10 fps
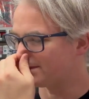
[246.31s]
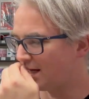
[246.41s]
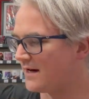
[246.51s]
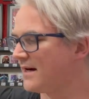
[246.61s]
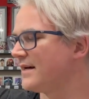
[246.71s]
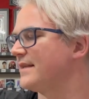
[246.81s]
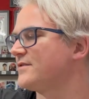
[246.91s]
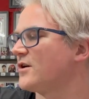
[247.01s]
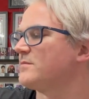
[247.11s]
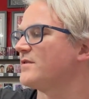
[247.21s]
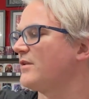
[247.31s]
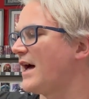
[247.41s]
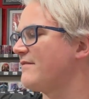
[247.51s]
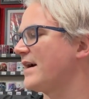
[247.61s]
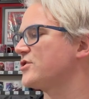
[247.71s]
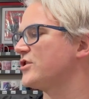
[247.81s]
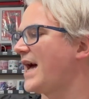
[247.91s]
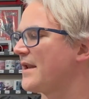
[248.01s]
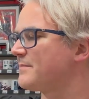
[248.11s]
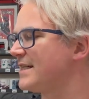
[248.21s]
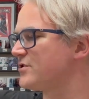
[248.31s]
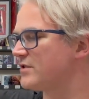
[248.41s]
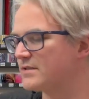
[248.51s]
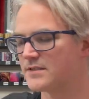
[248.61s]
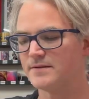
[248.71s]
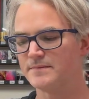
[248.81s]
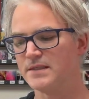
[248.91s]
in terms of live action adaptations.